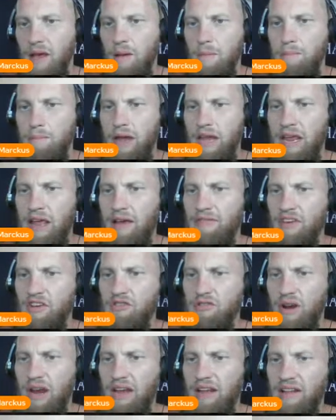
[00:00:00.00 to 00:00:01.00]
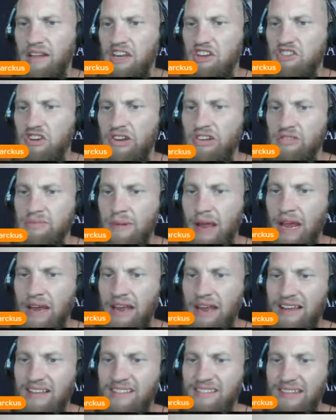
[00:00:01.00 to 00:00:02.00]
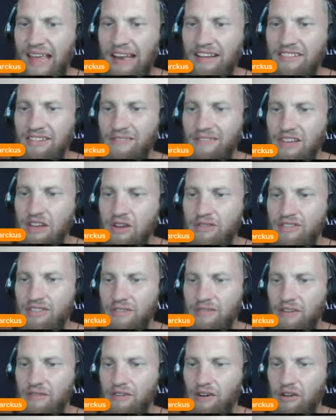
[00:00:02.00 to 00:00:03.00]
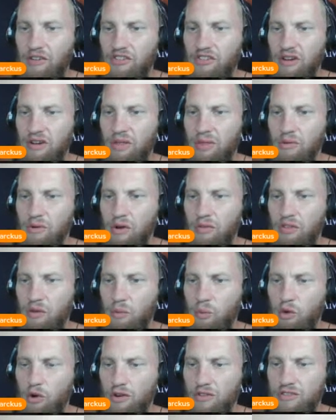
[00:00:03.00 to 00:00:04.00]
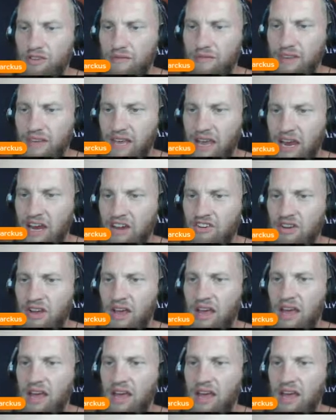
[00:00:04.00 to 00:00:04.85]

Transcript: Many of the great legions made extensive use of the Falchion throughout the wars of the age,